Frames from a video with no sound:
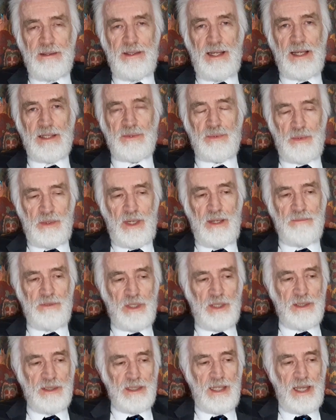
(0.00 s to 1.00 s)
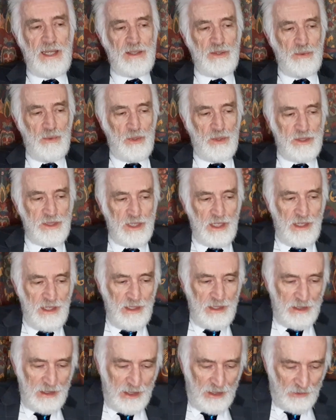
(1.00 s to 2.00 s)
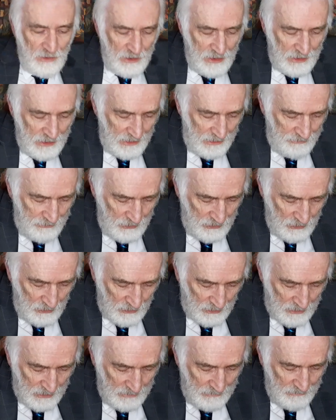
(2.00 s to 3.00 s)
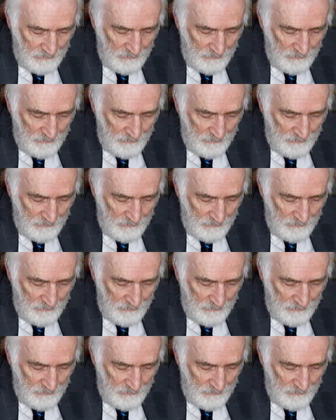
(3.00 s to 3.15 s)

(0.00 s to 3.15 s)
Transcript: That's what I'm trying to get towards. Now, if you look,